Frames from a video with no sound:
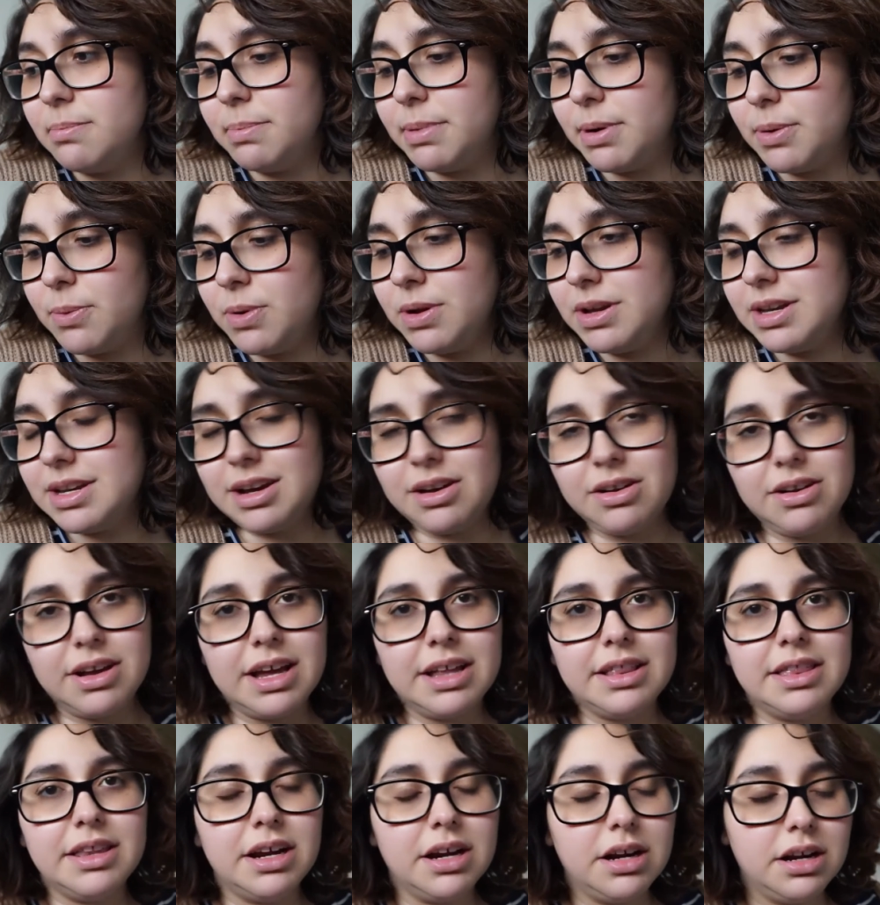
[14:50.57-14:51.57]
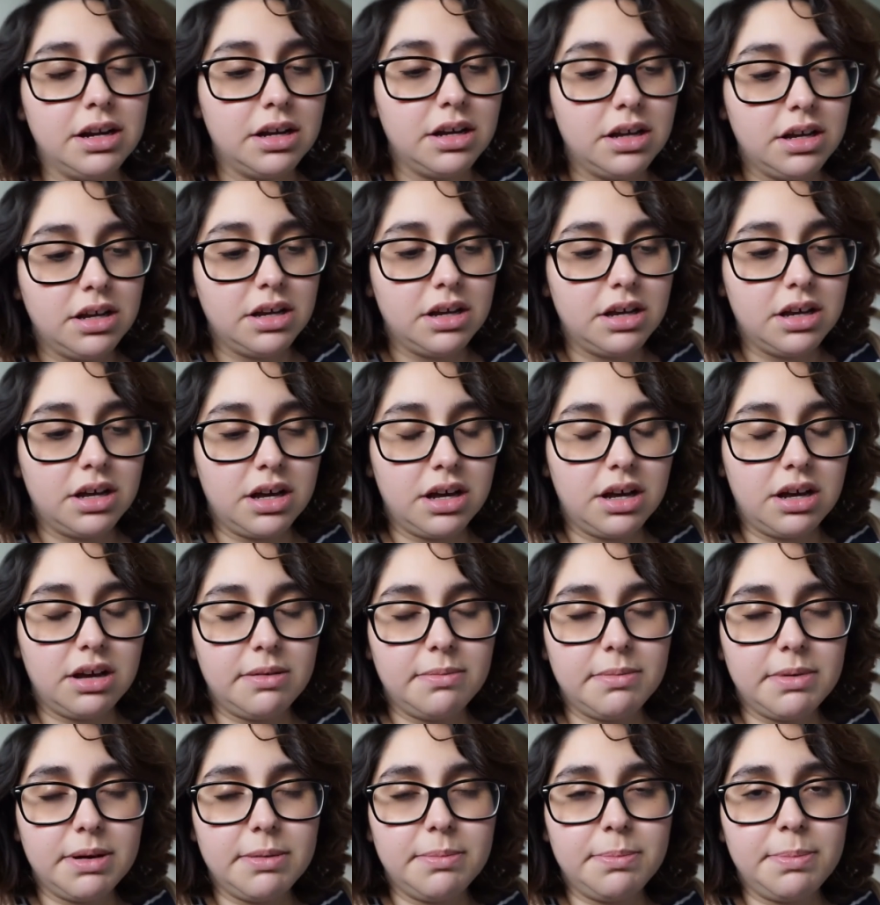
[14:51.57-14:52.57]
But one day I'll get there.
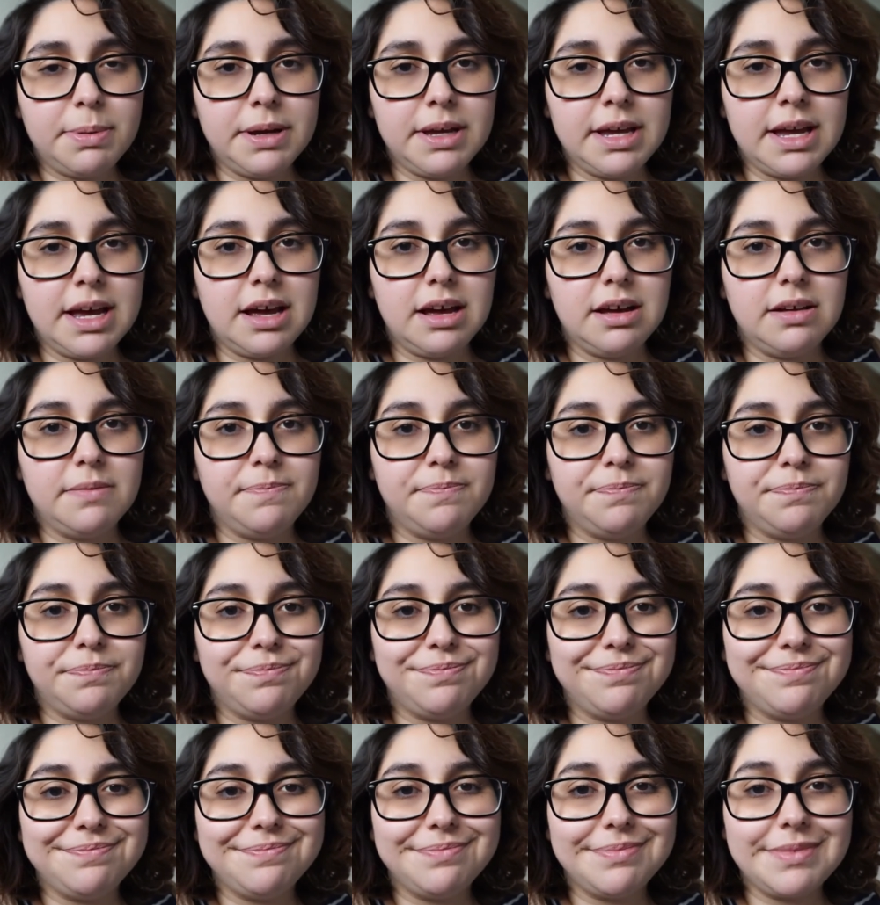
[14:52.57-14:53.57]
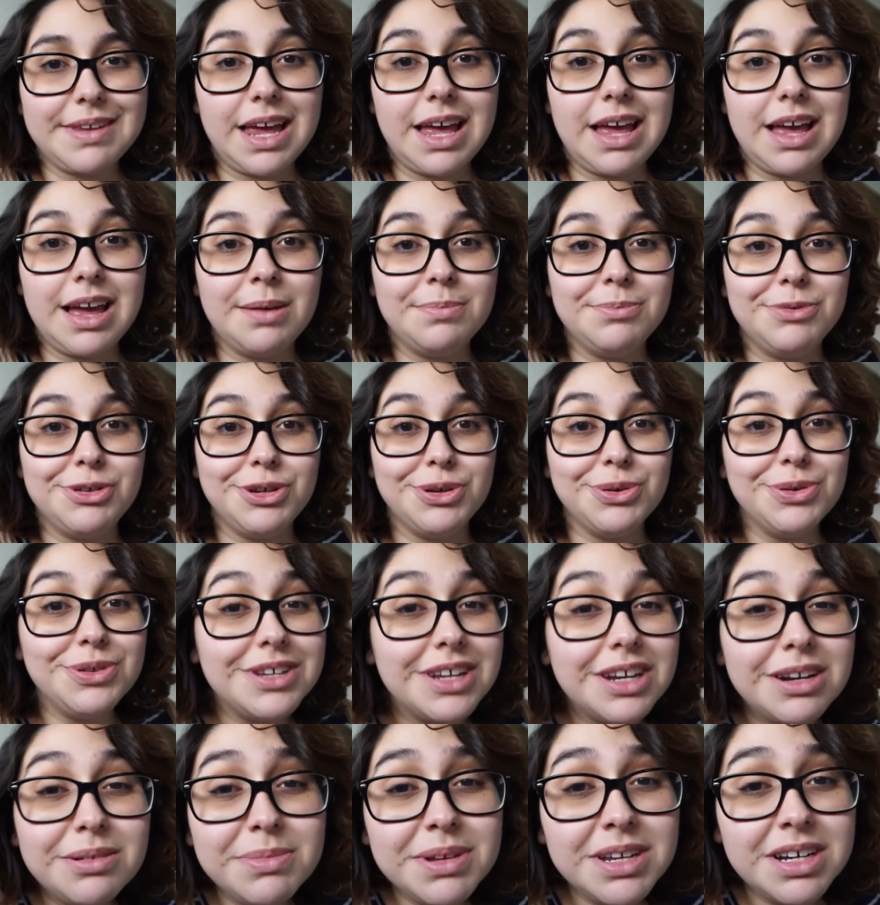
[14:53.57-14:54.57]
Um, but yeah, I'm two
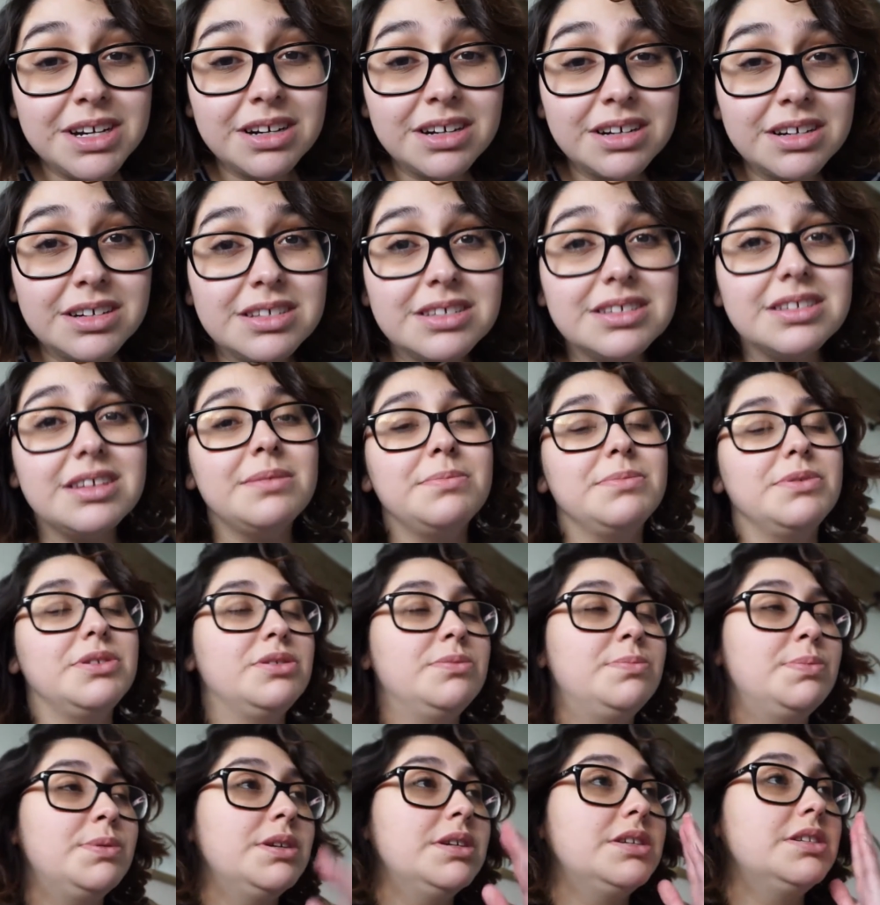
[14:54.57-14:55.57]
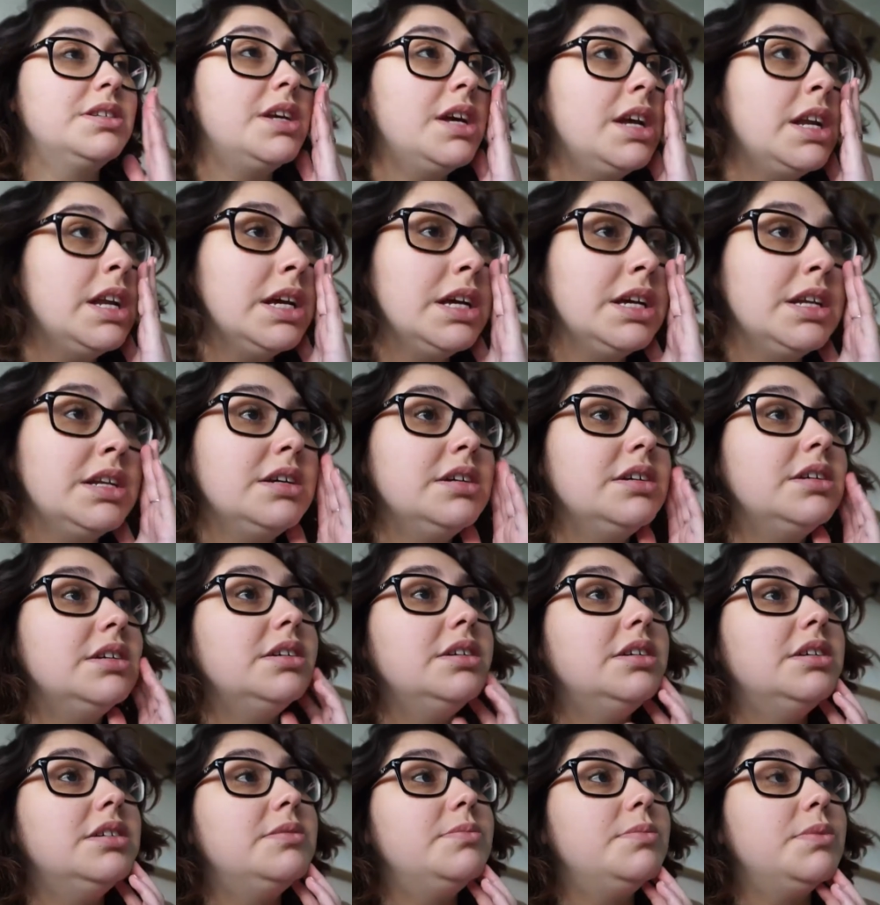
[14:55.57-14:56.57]
centimeters. I'm super excited.
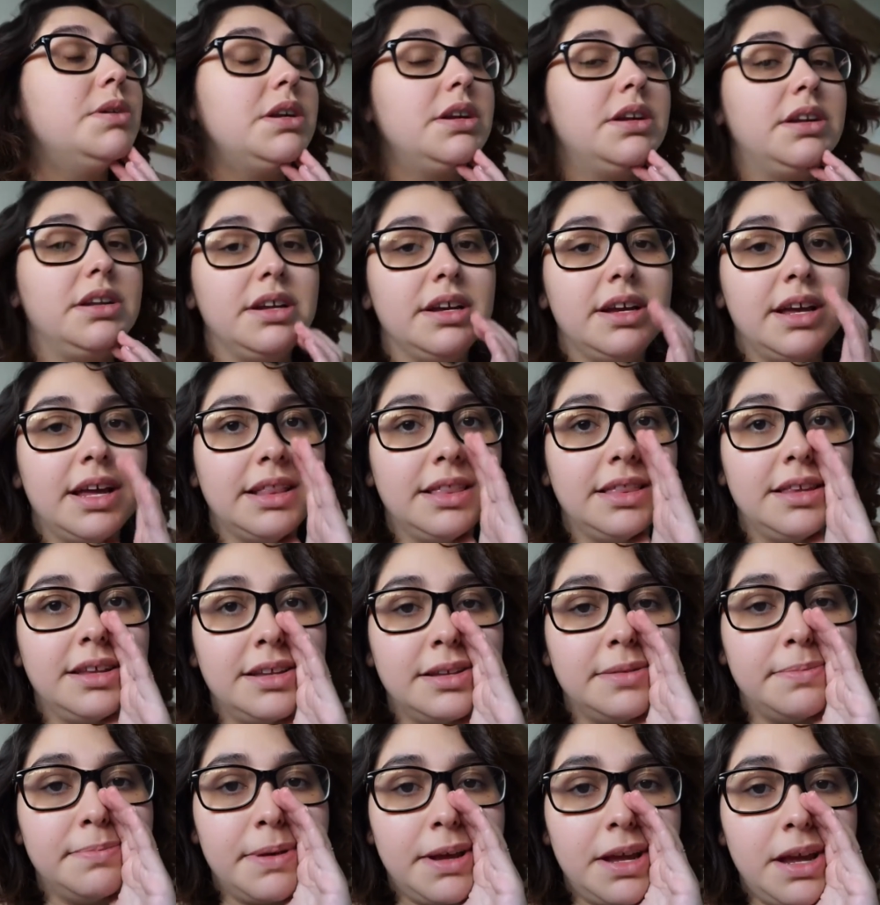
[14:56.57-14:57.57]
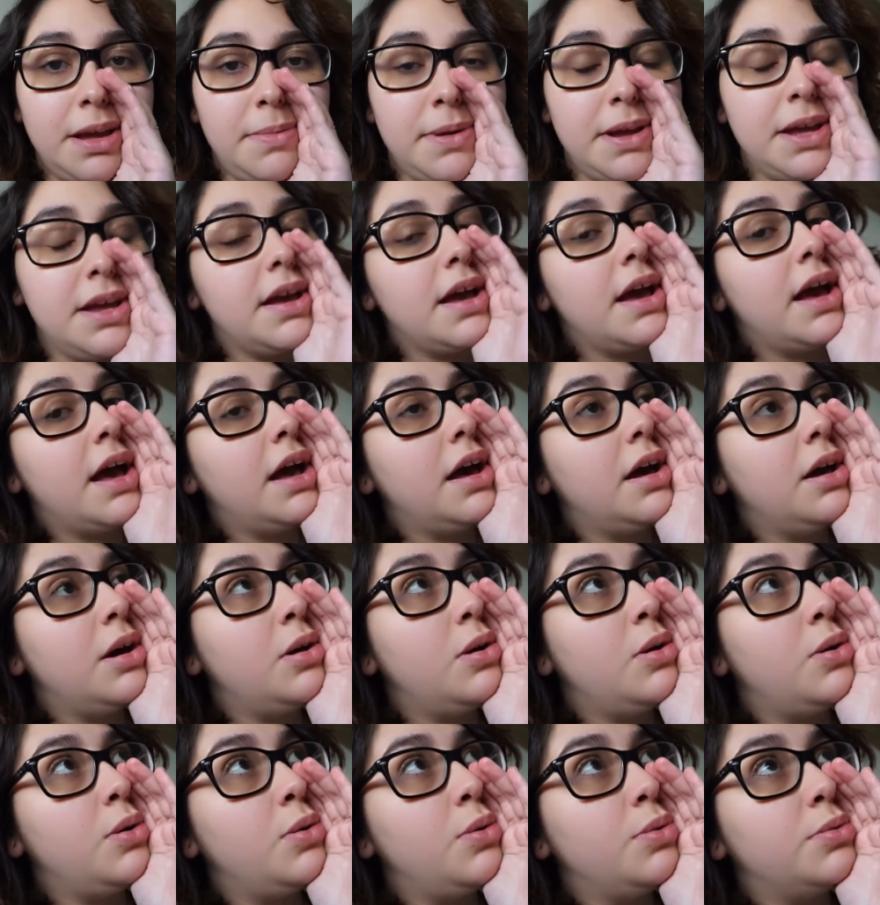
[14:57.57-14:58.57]
Ready to get this baby
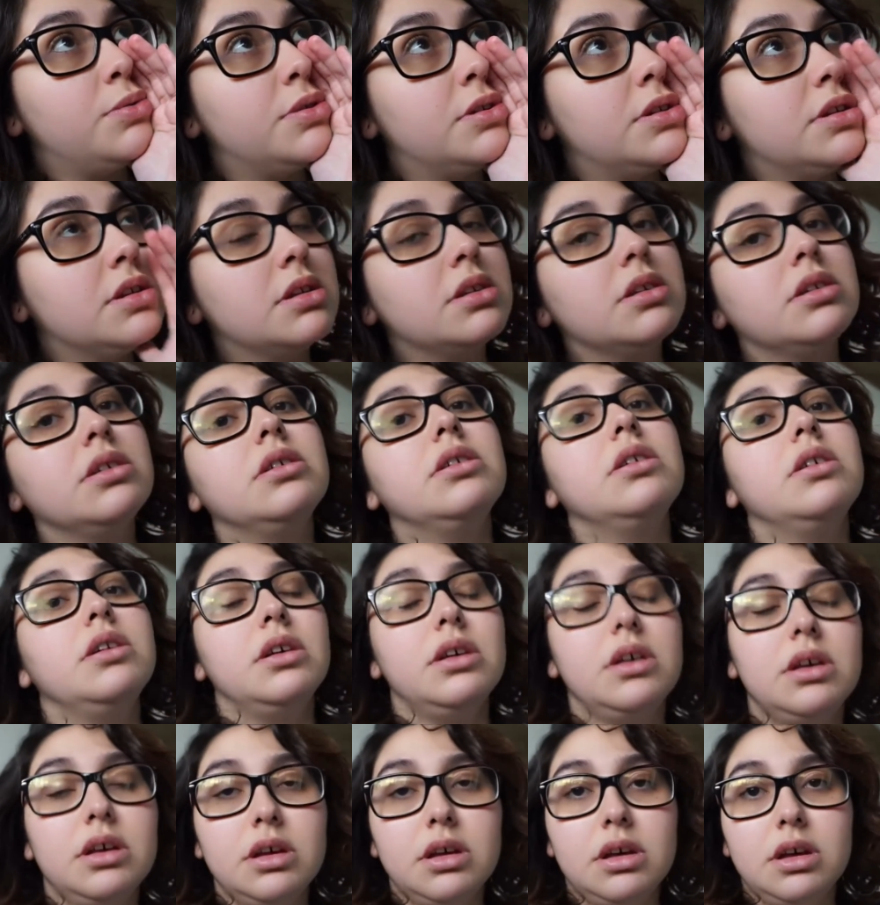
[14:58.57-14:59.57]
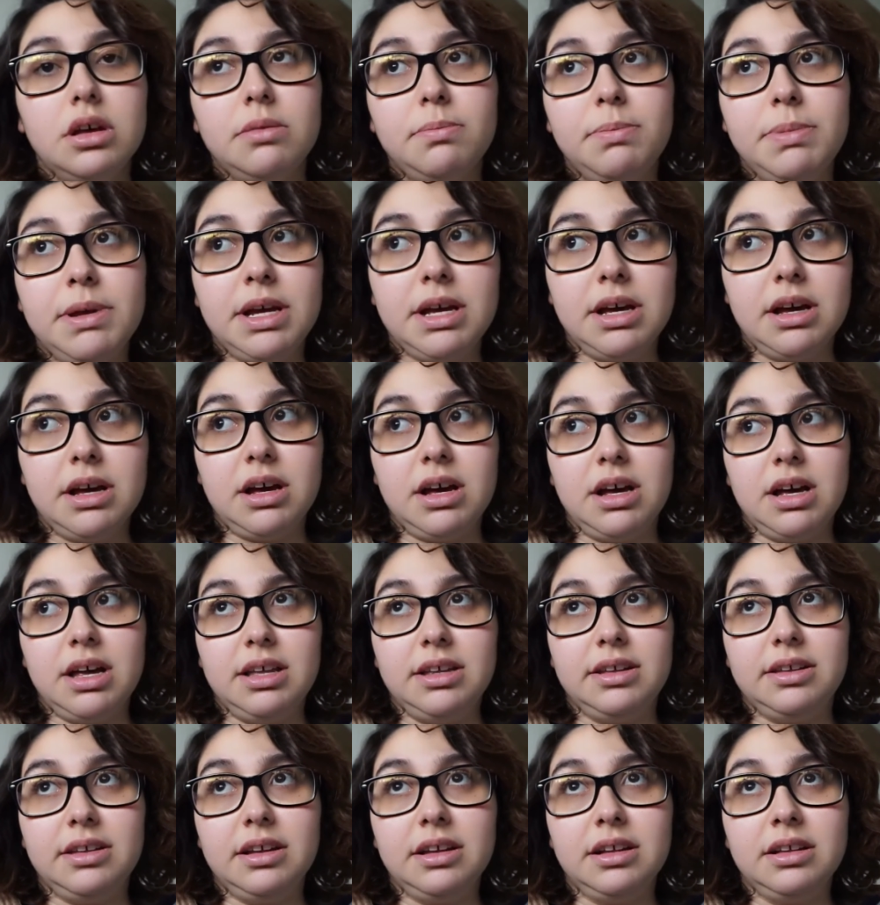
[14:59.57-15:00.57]
out. because